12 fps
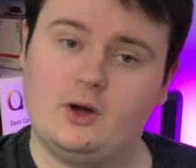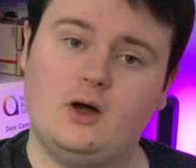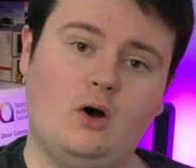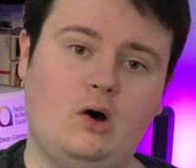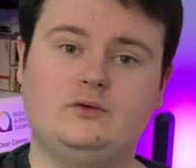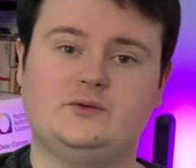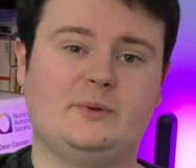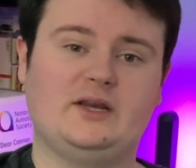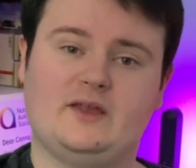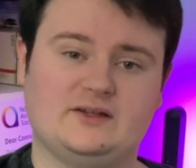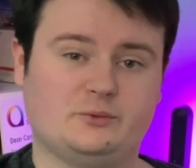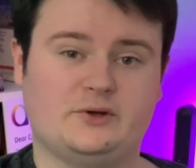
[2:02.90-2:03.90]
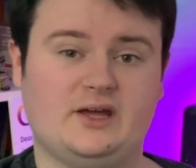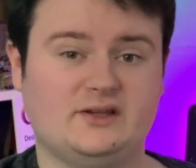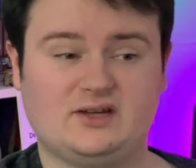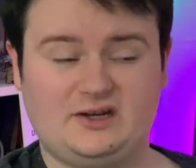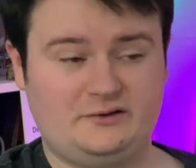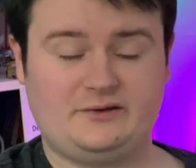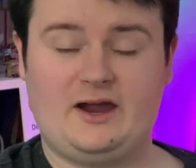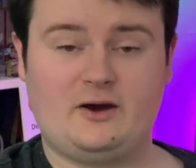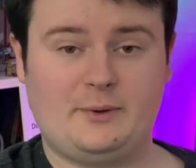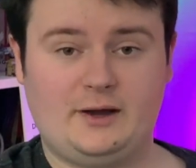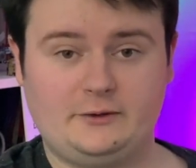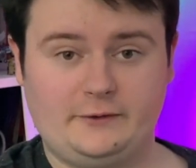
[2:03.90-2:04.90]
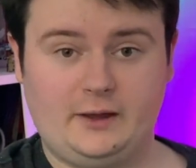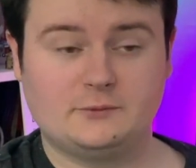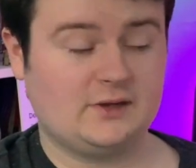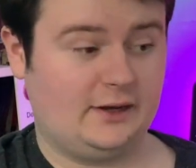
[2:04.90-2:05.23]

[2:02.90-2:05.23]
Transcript: but ultimately that's what it is. I don't care about anything else.